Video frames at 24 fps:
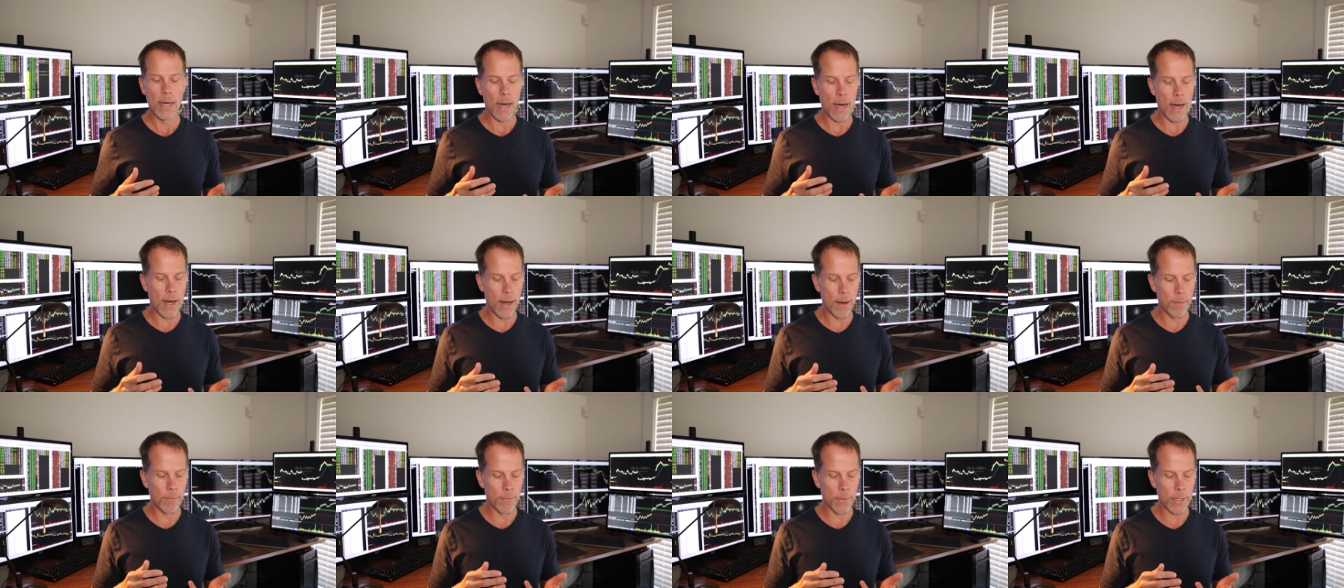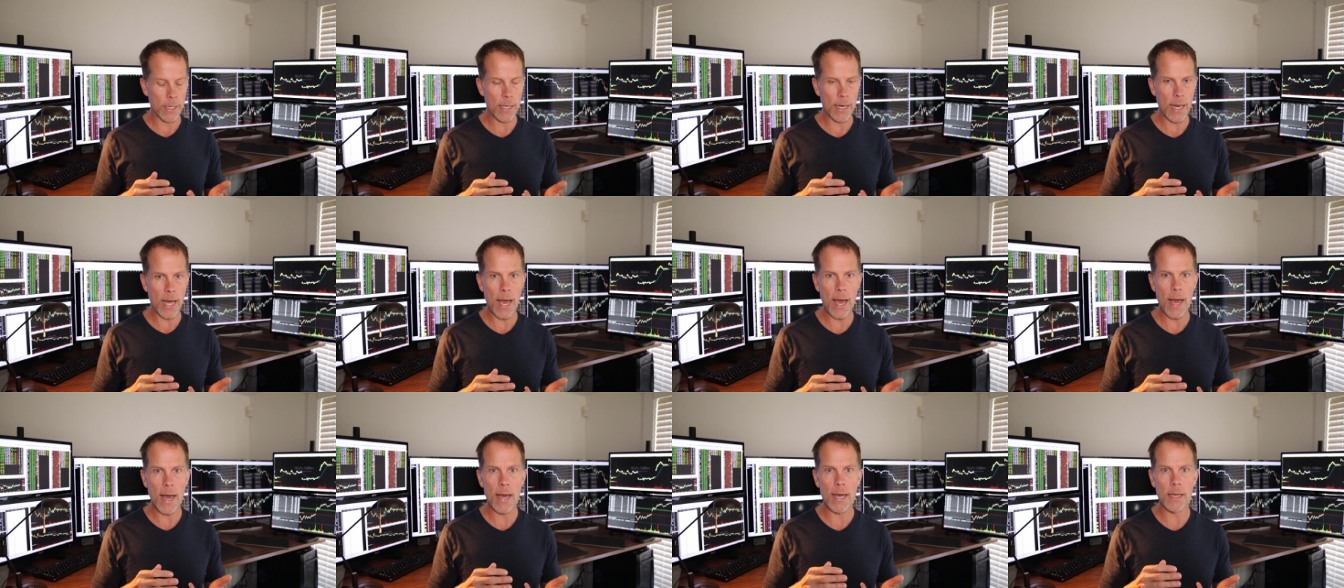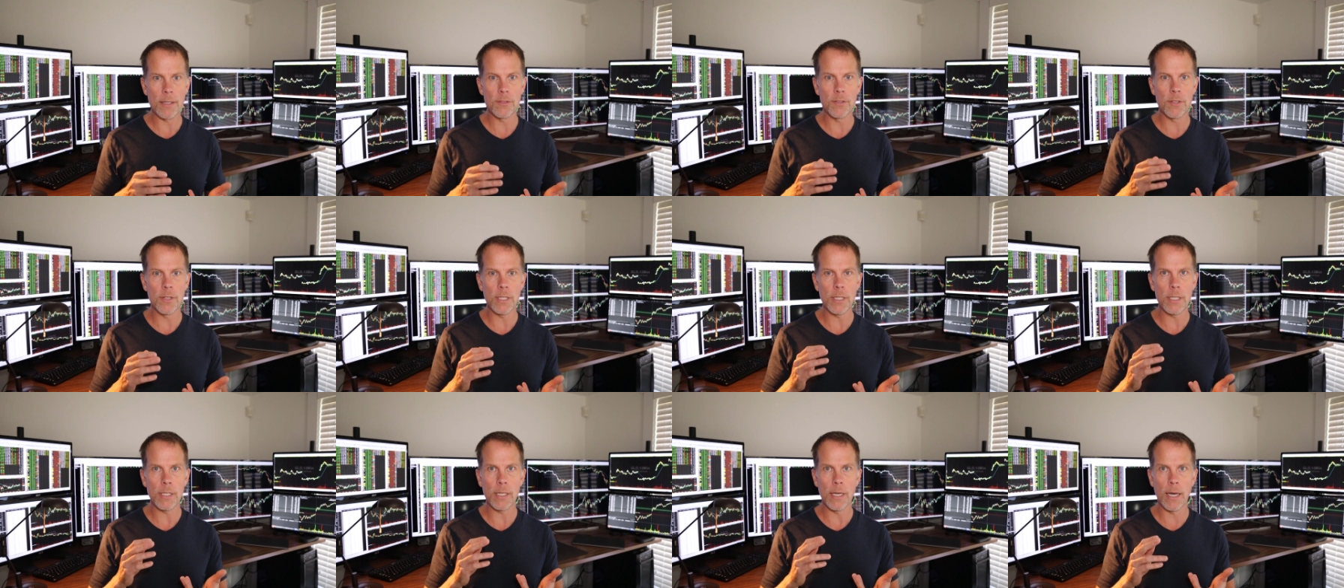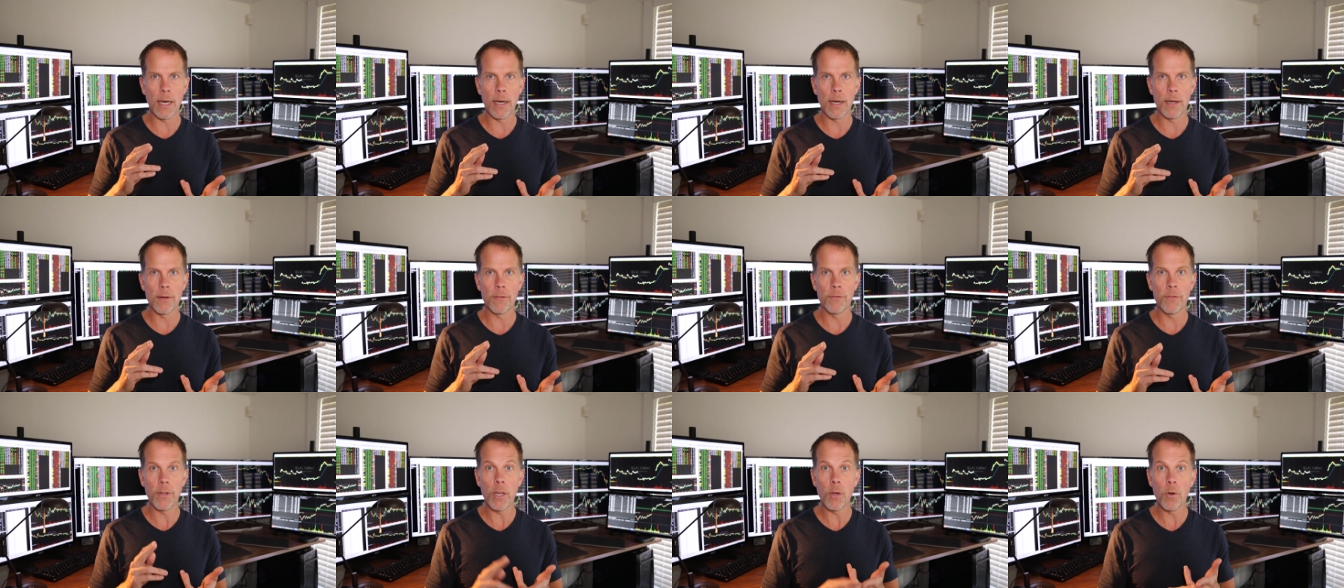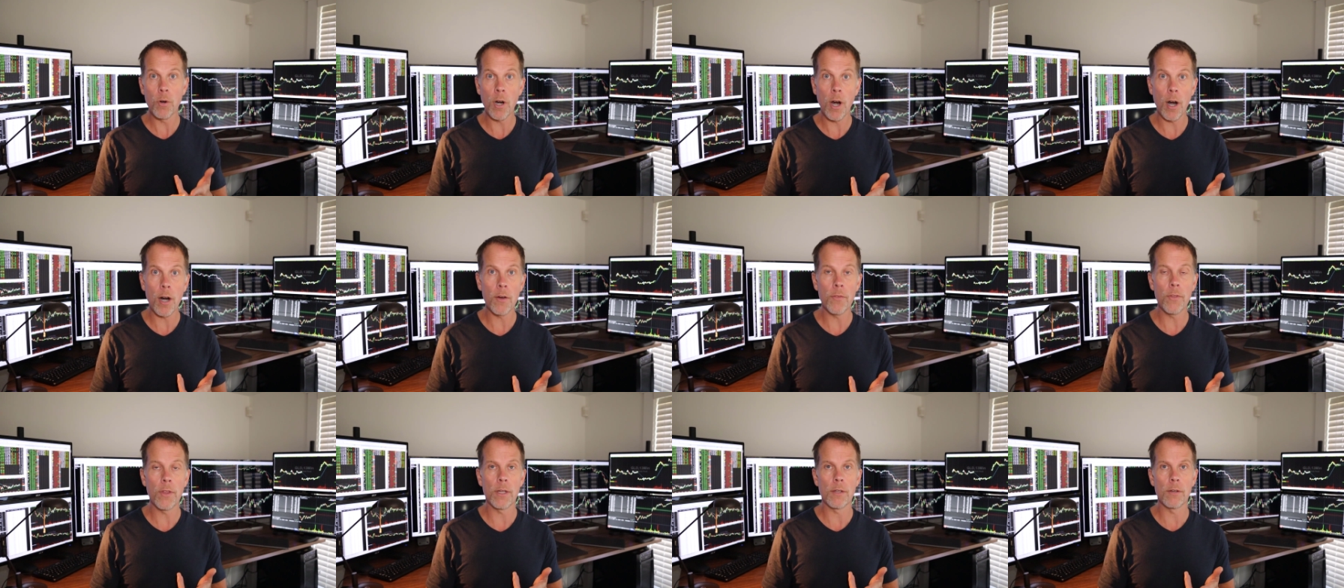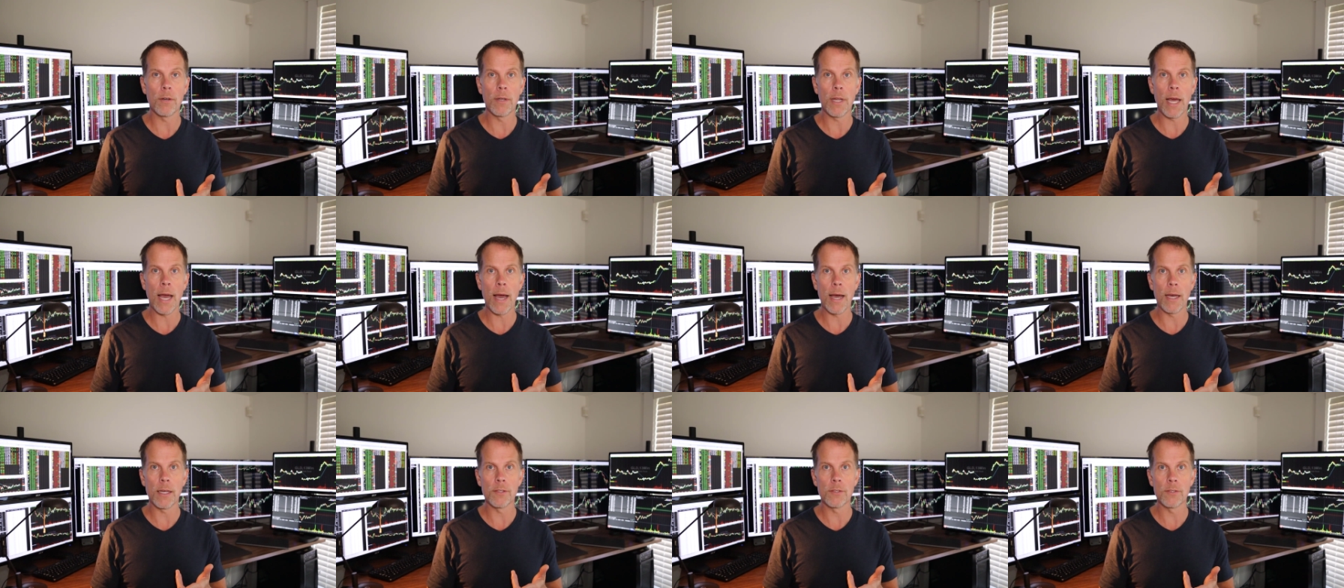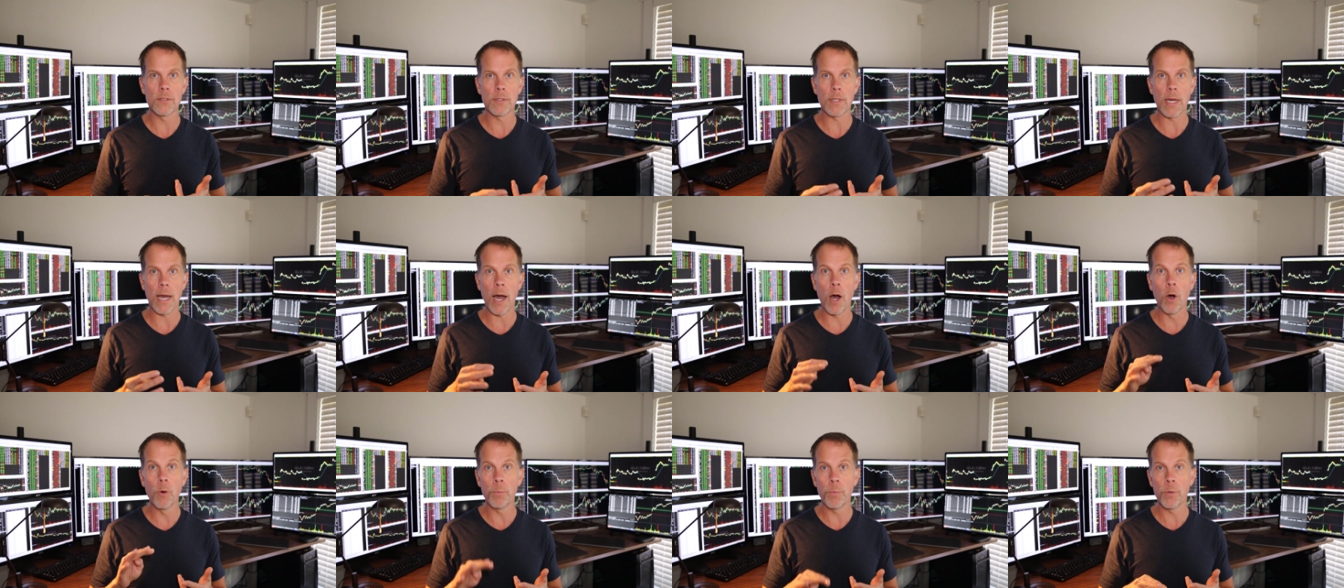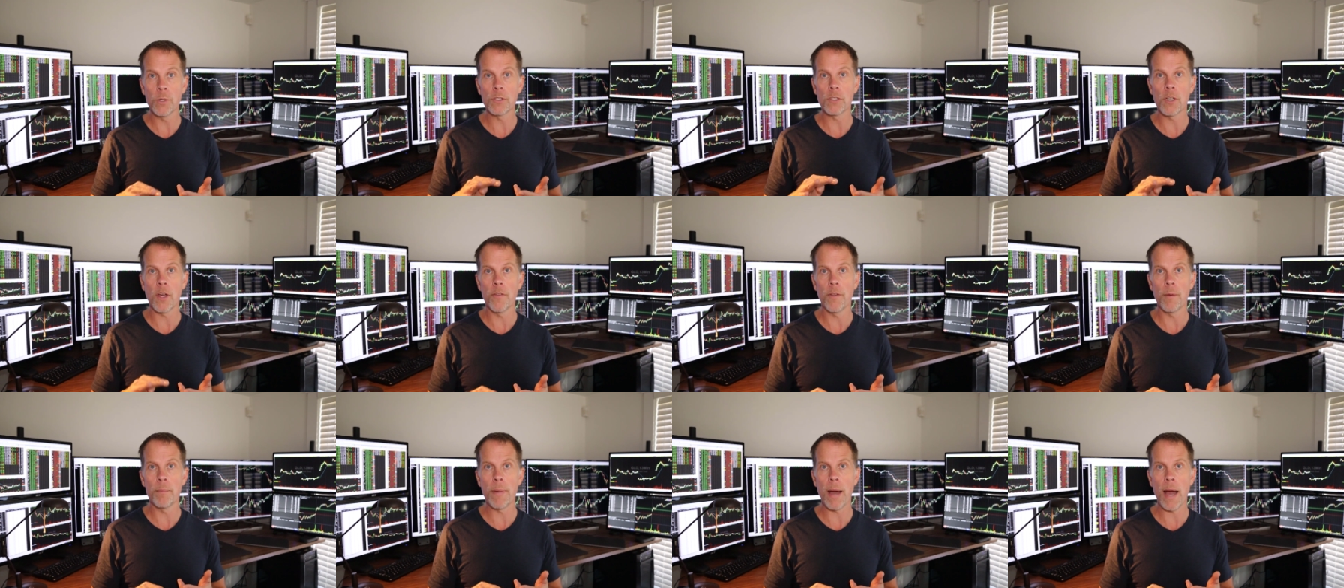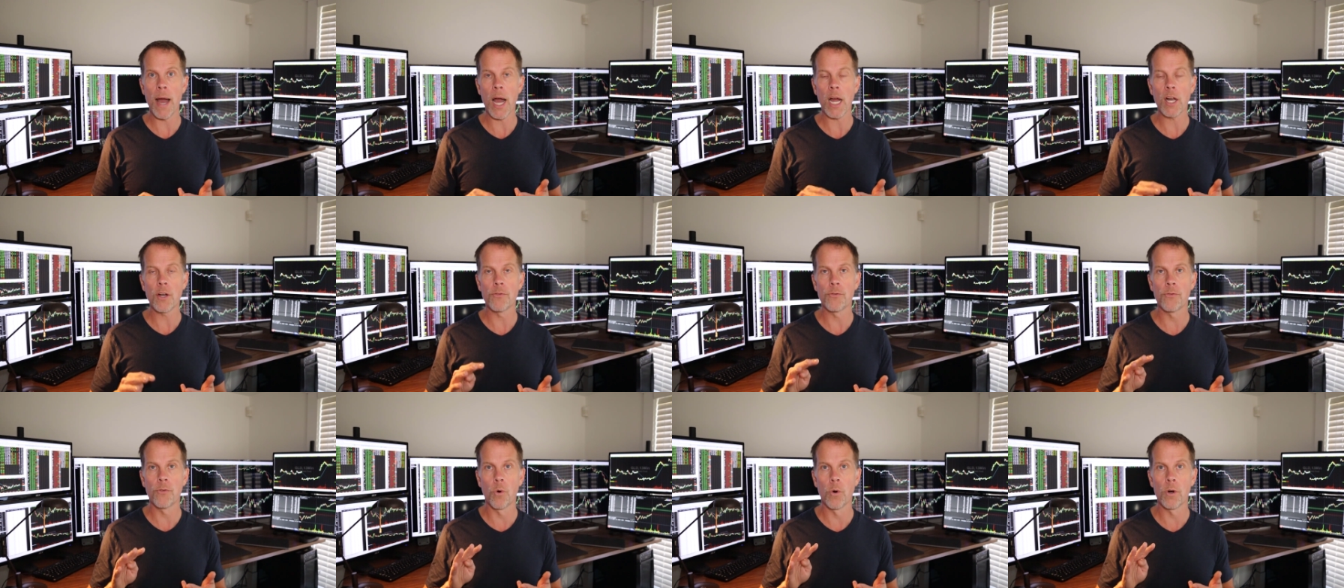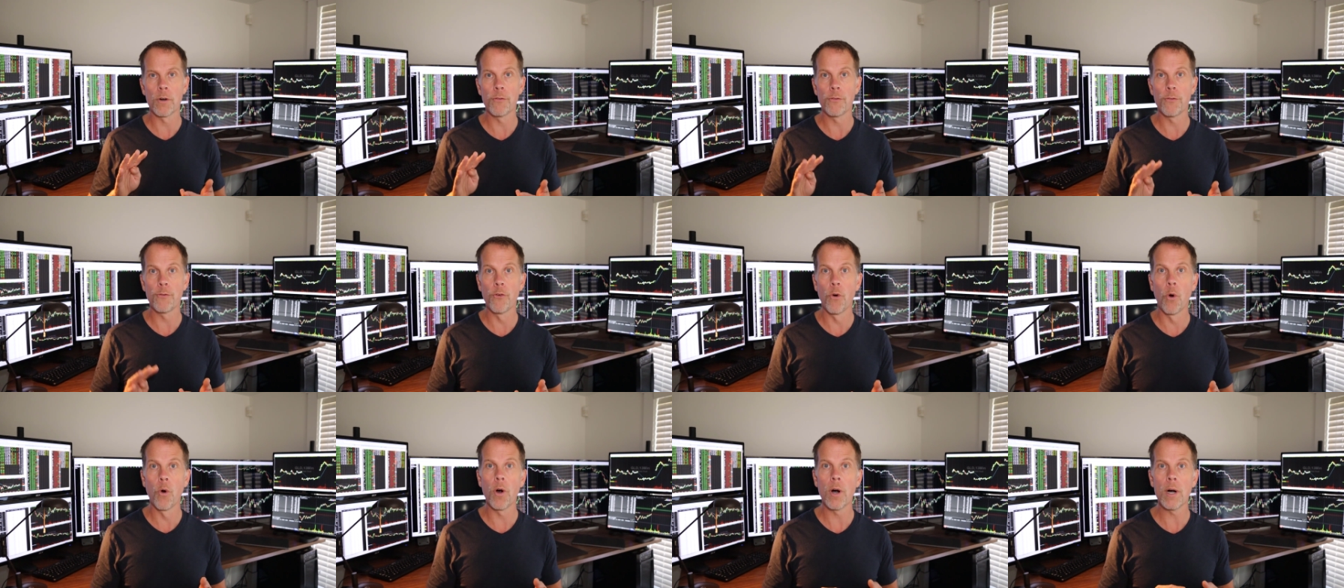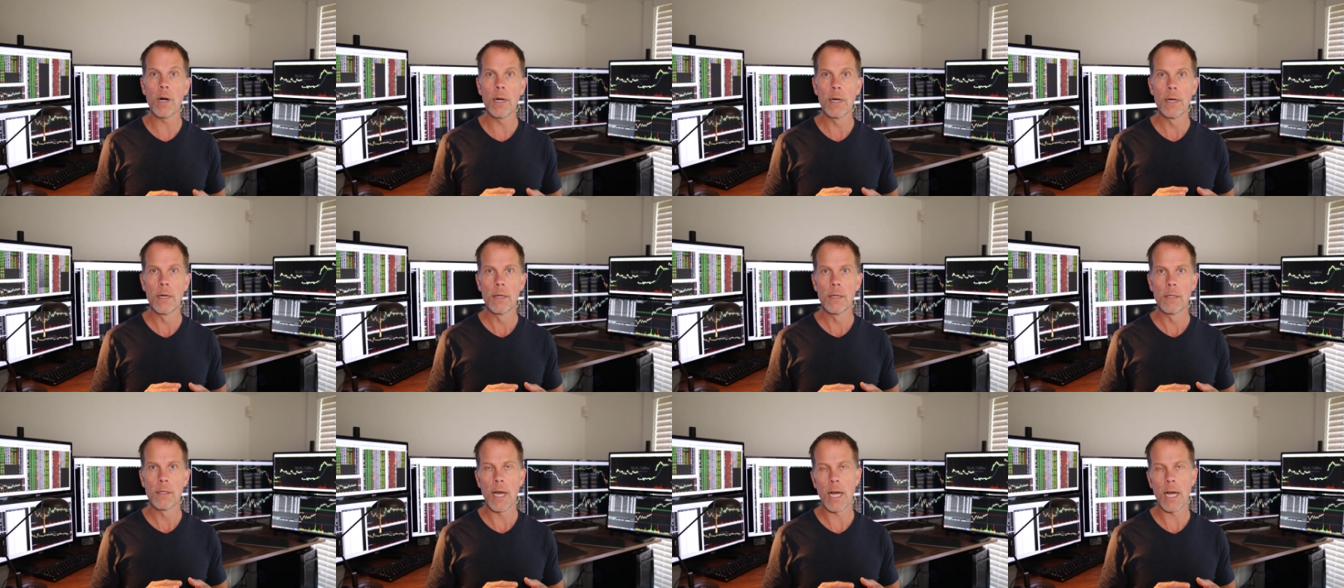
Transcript: Um, it has the uh, video card that has outputs on the back for four,